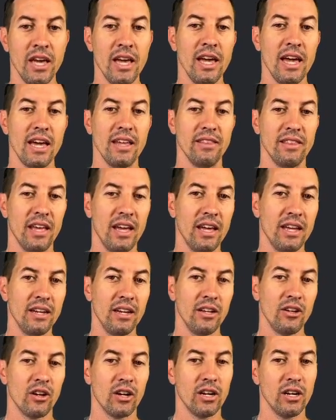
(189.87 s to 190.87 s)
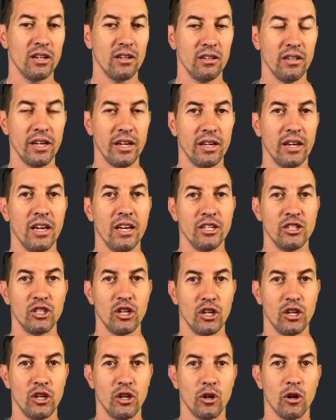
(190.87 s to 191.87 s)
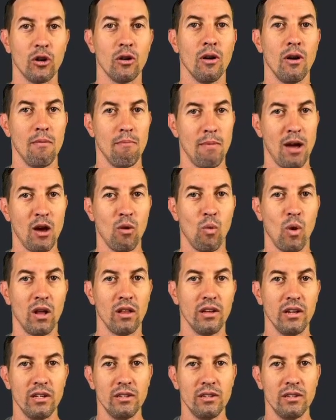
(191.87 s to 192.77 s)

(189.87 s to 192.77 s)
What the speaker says: And then you're going to click Secure My Wallet.